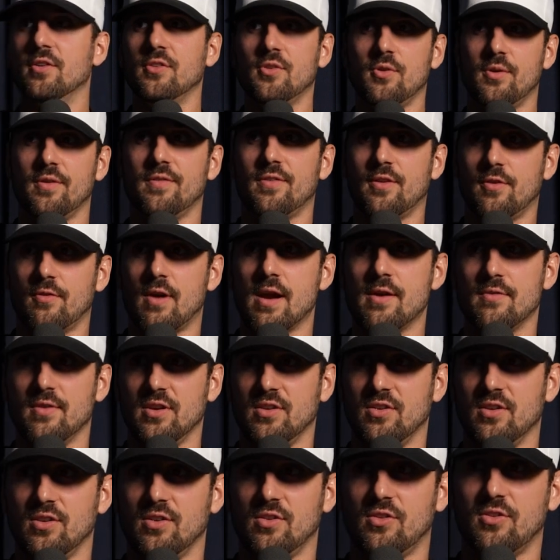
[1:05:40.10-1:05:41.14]
and there's doing it for the right
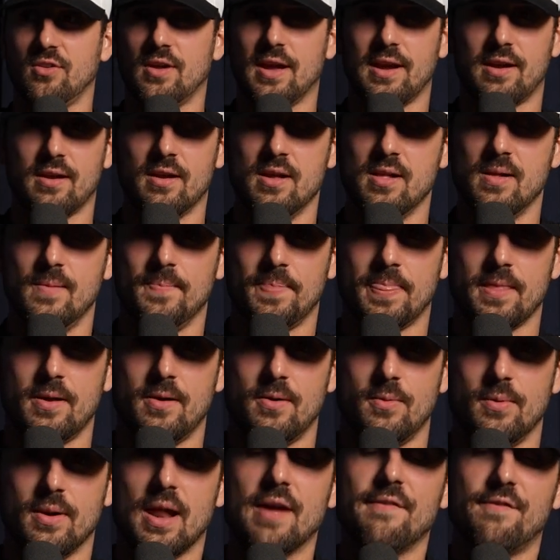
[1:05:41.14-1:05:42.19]
reasons. Like,
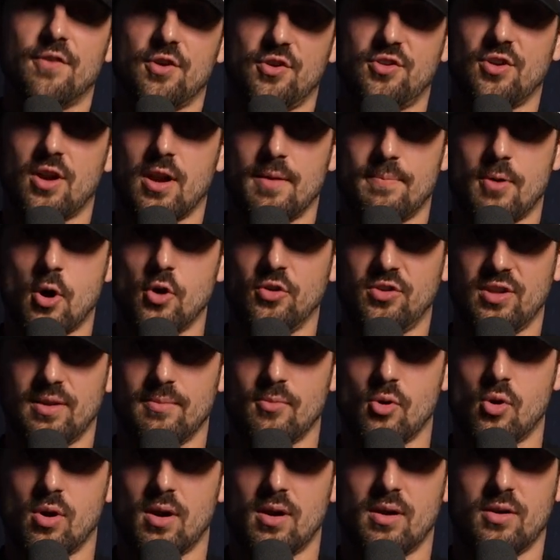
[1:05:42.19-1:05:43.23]
when I first started
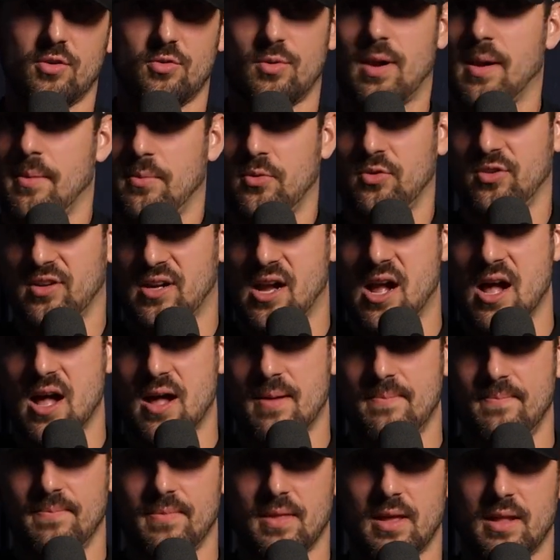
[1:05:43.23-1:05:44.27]
posting more is when it was a
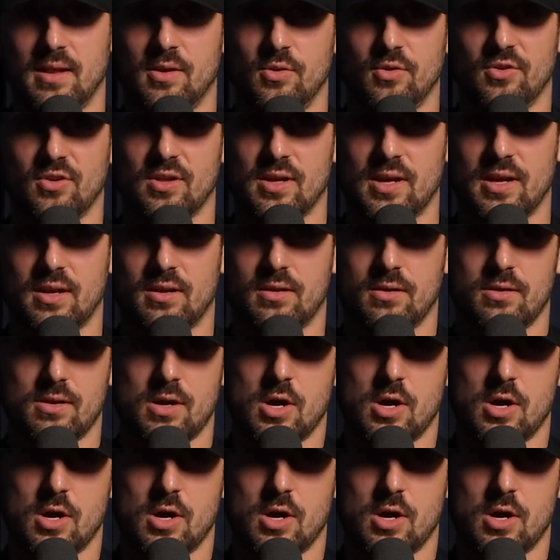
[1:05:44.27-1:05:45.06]
cop, and it was like,